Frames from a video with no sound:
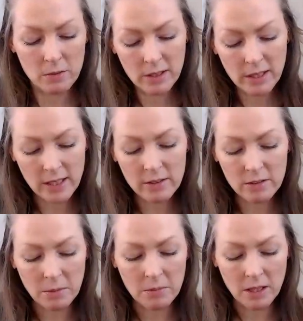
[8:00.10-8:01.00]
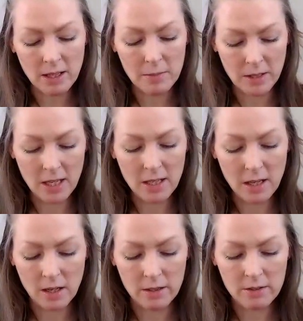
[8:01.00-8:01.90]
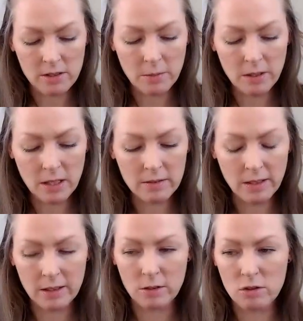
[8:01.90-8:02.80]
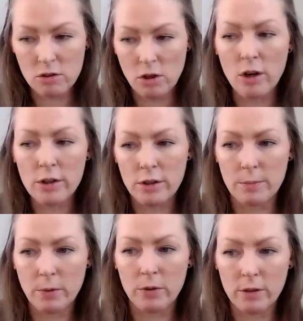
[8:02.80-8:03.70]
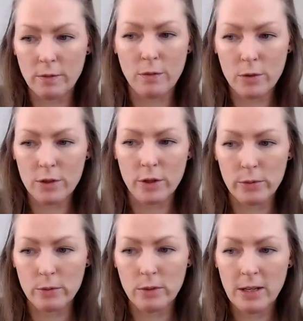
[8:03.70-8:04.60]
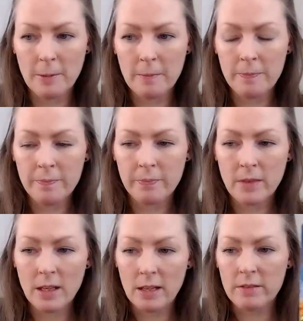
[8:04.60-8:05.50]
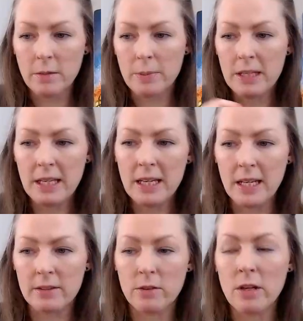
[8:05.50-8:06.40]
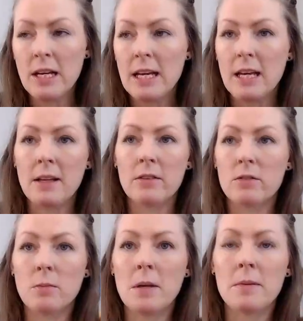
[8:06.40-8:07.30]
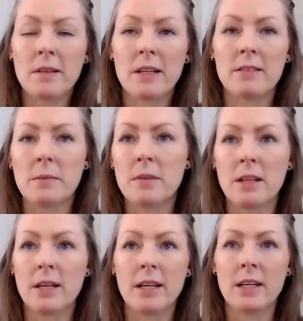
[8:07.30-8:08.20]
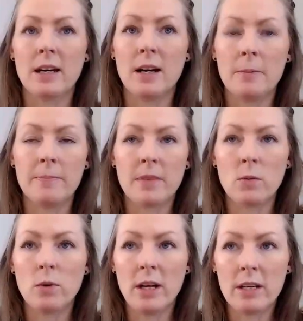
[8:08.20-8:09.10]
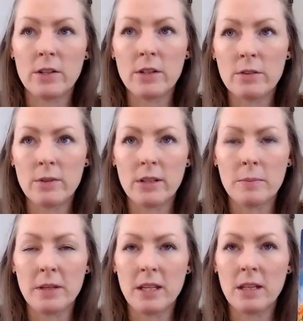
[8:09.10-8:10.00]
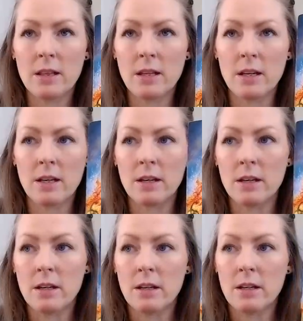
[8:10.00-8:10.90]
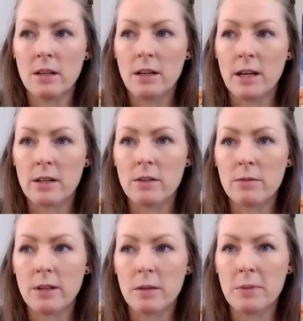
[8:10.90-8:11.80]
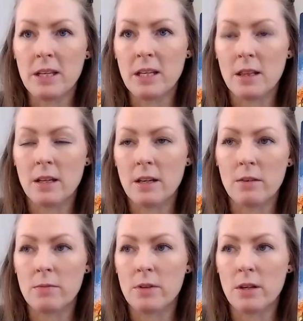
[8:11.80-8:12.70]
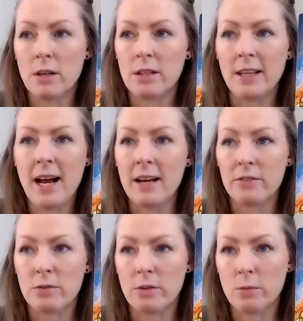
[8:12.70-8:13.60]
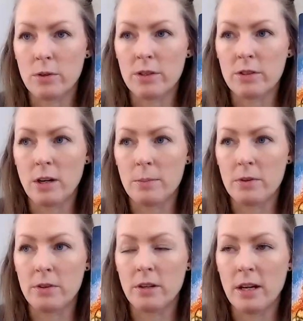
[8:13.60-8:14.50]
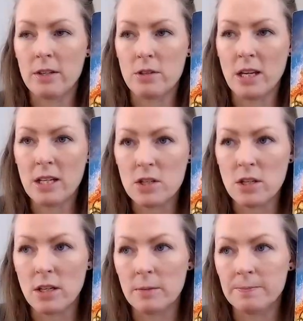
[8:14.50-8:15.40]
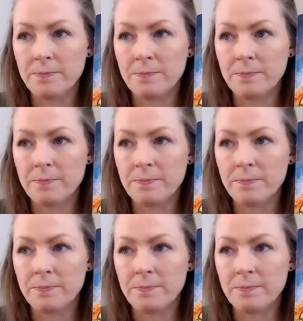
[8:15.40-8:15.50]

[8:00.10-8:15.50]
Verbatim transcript: really is something coming in here. Something is like the starter point for you. It's the beginning. So, so maybe it's like something like, um, well, I couldn't really begin the, I couldn't really begin the the class or the workshop or the education,